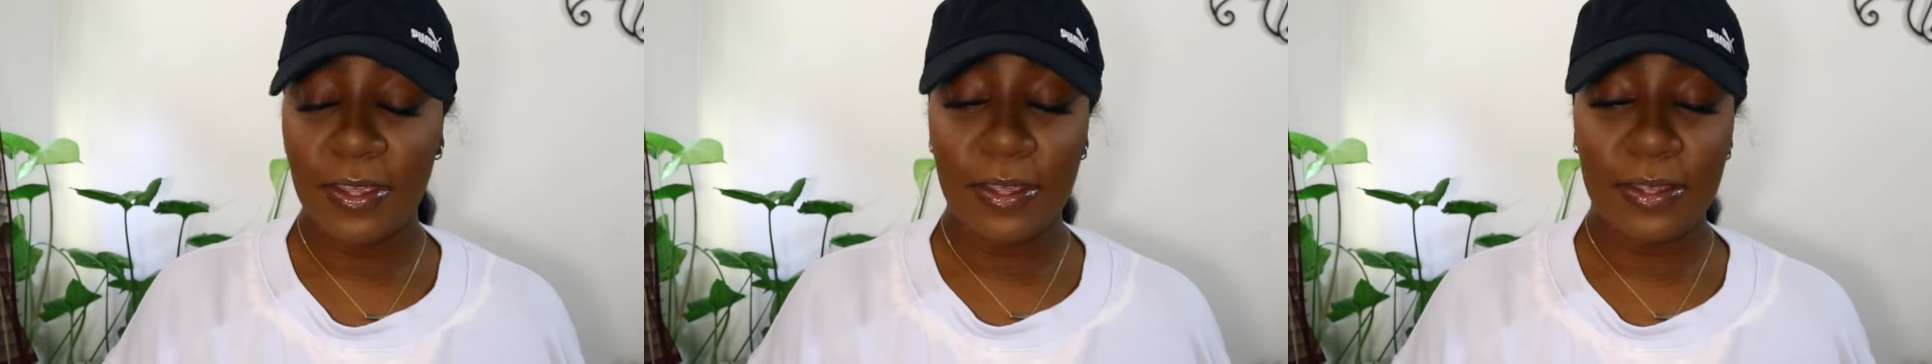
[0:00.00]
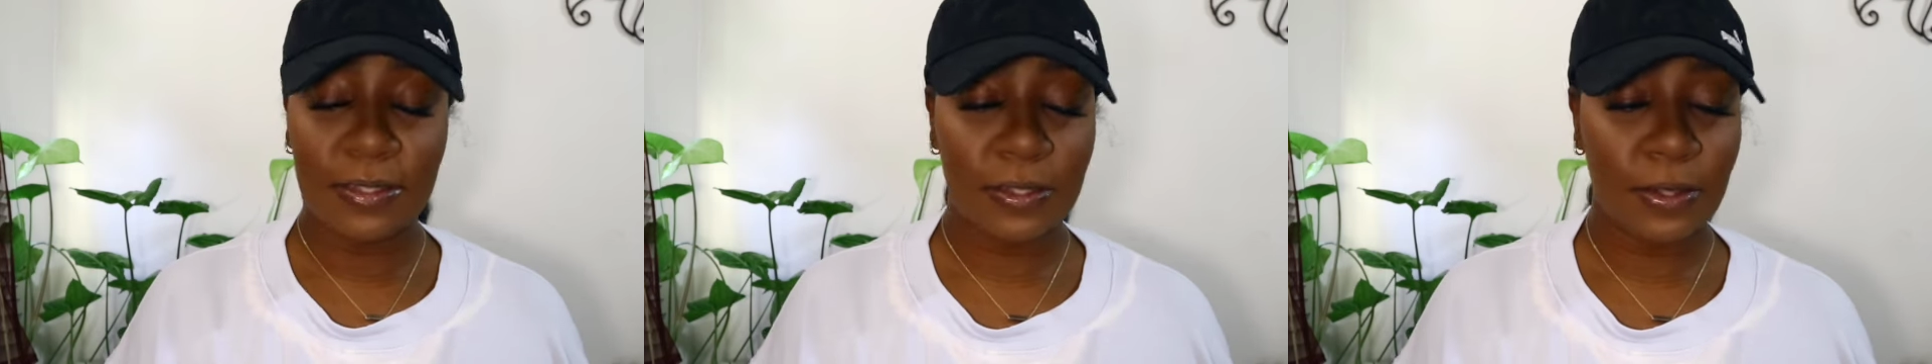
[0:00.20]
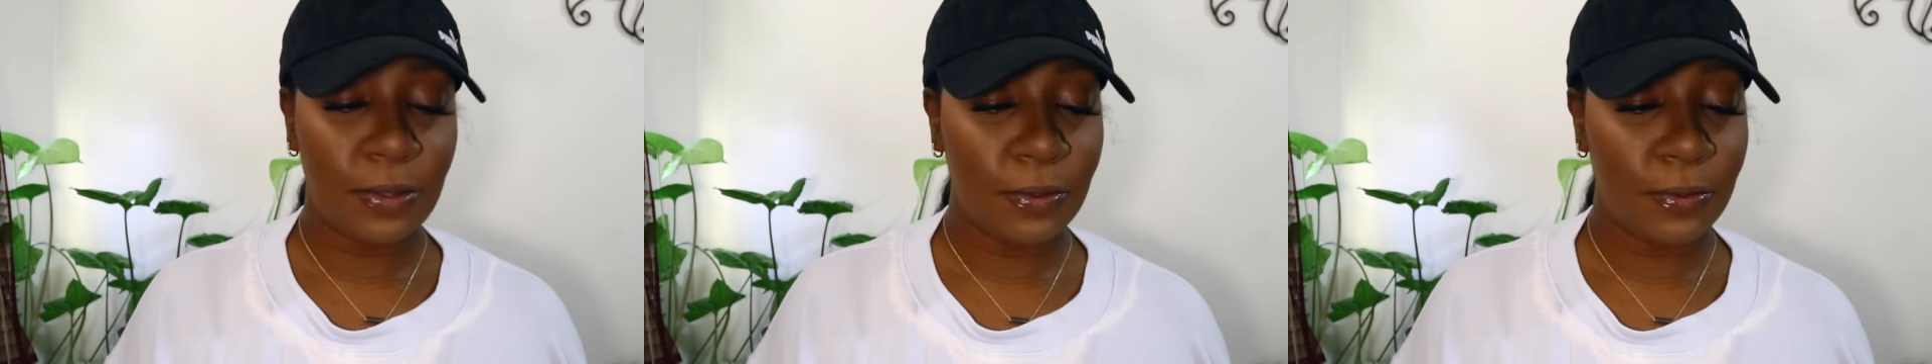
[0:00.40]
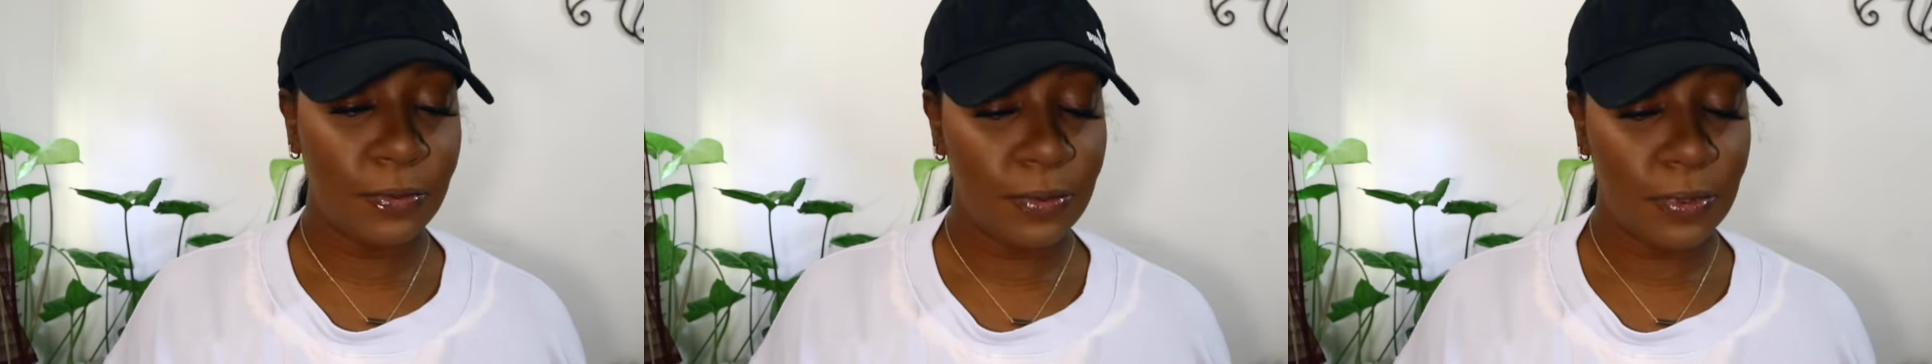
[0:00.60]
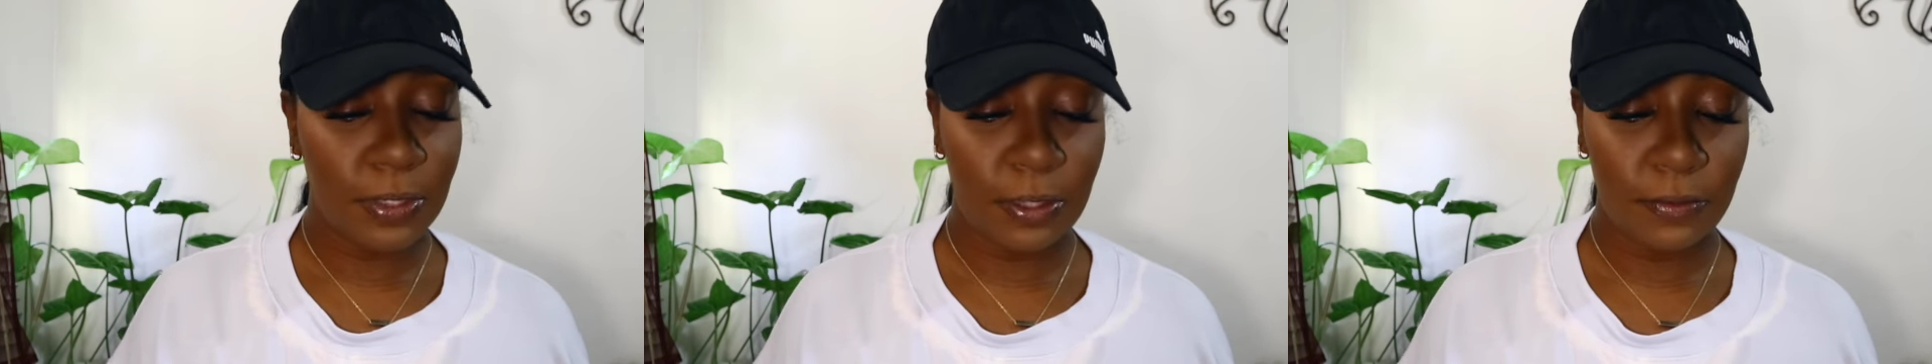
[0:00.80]

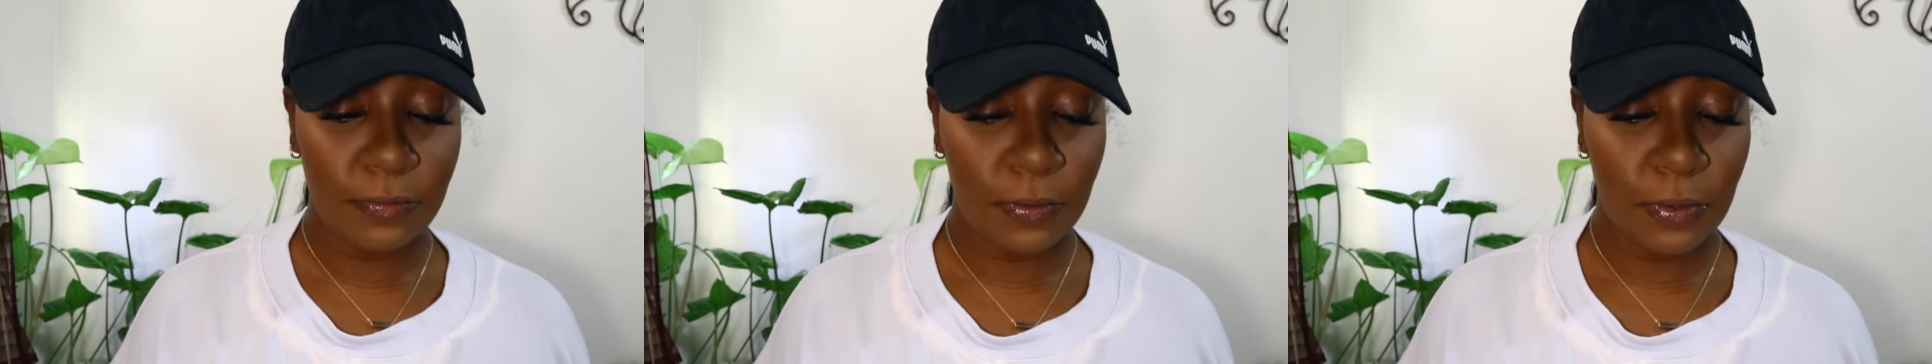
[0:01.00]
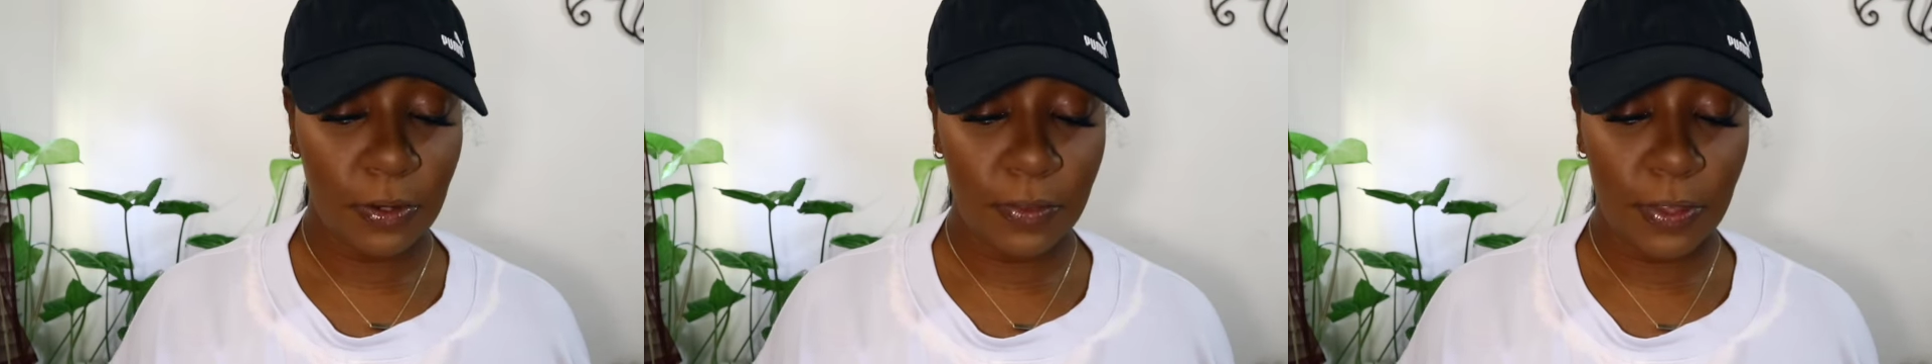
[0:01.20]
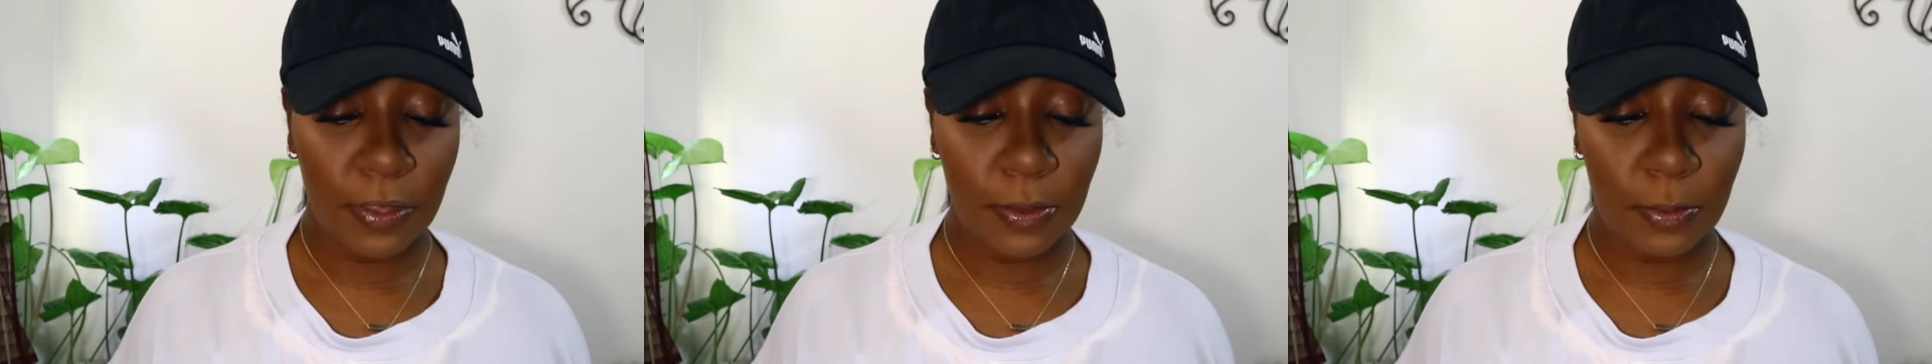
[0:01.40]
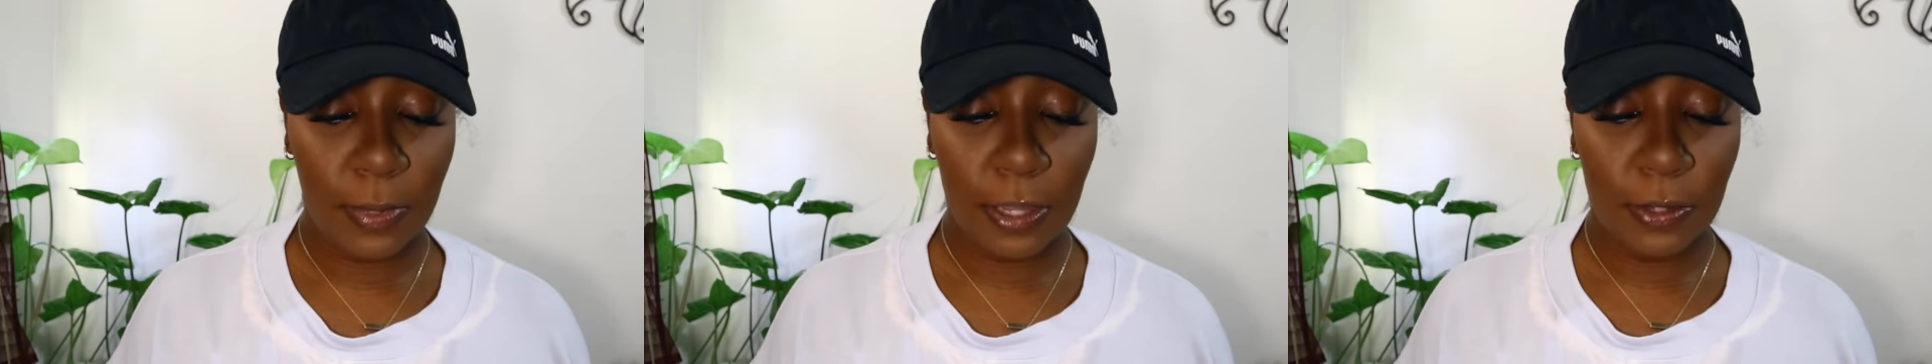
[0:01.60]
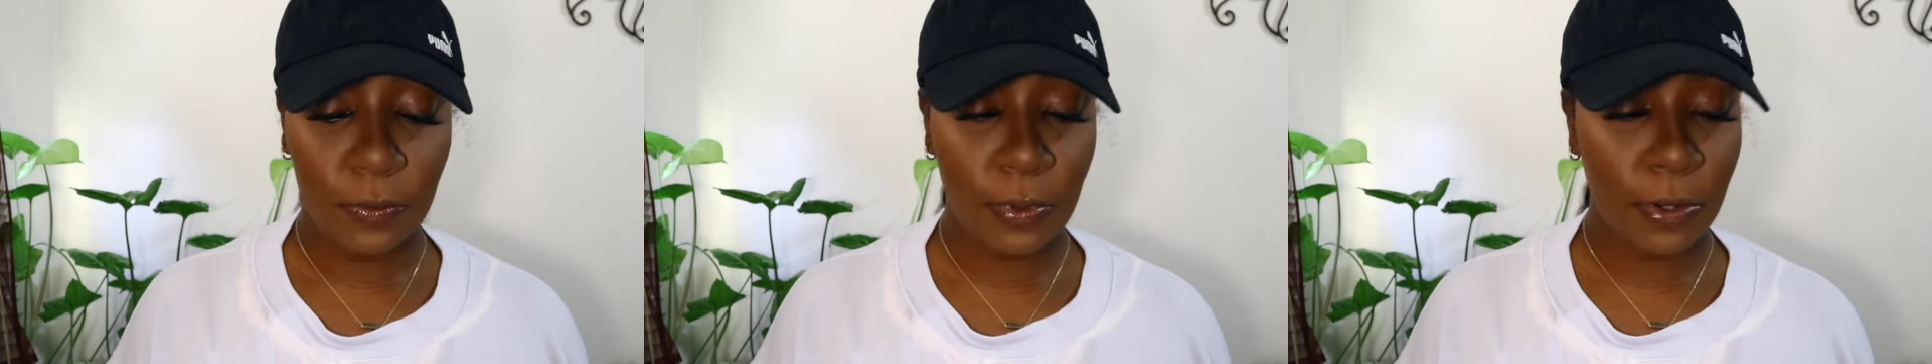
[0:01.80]
so if you hear that in the
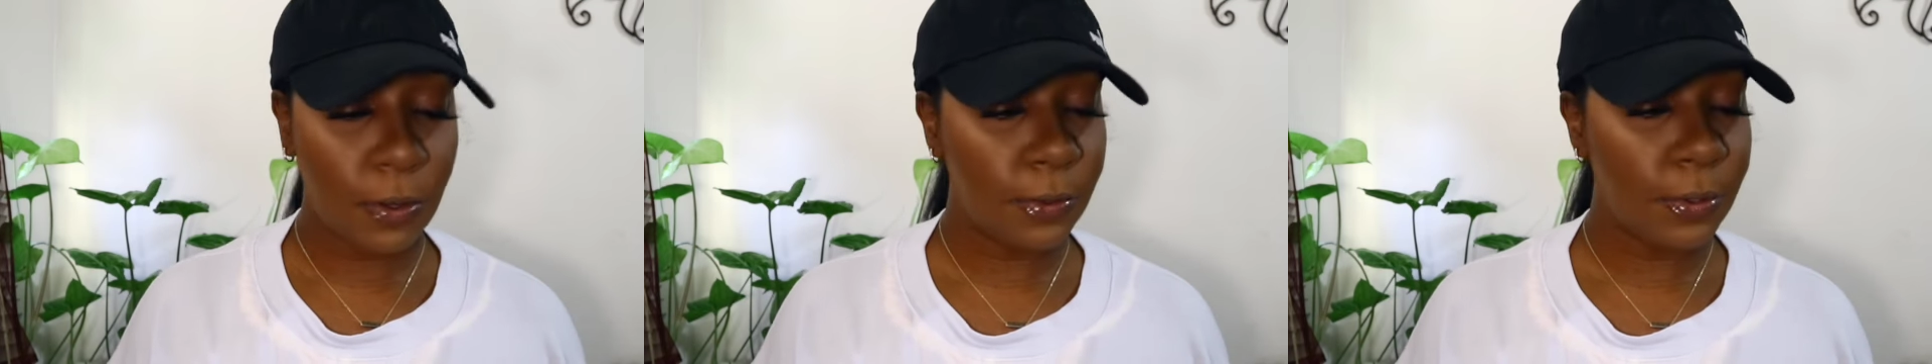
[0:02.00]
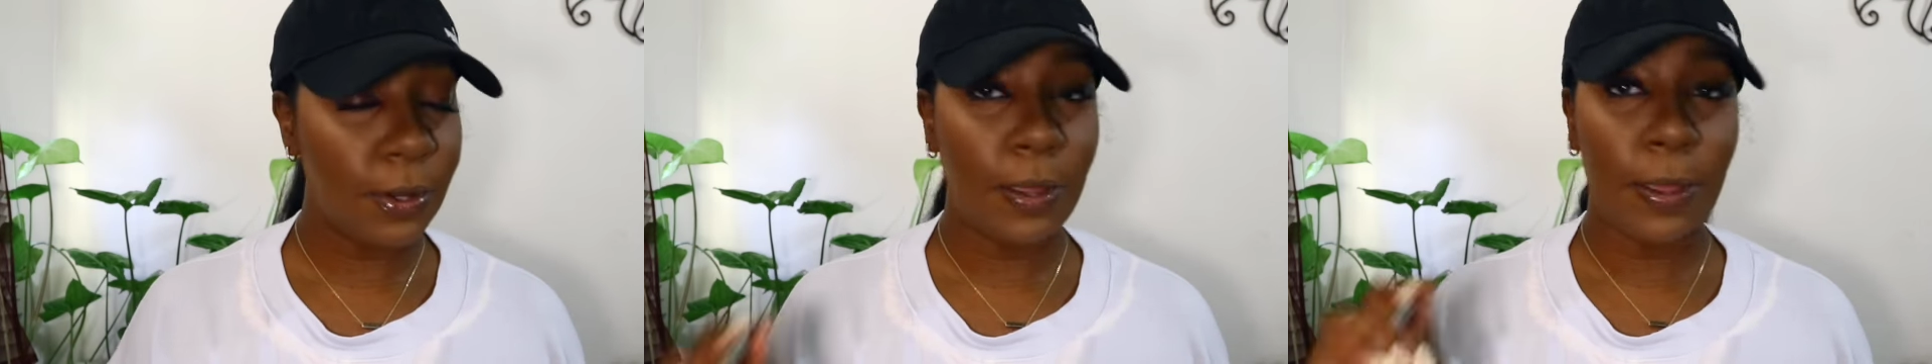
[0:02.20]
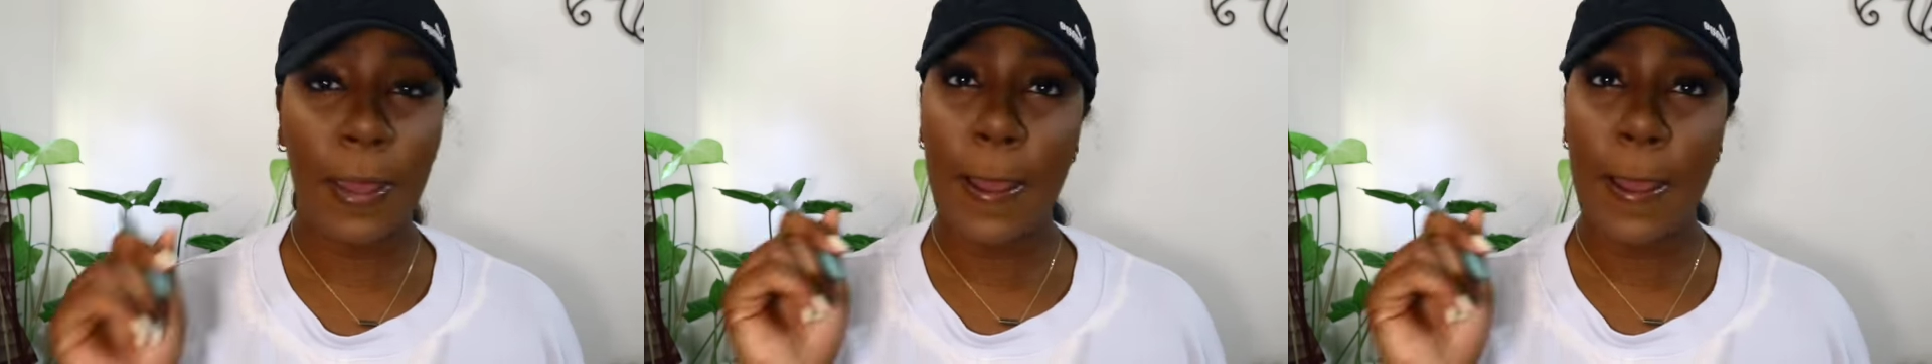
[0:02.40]
background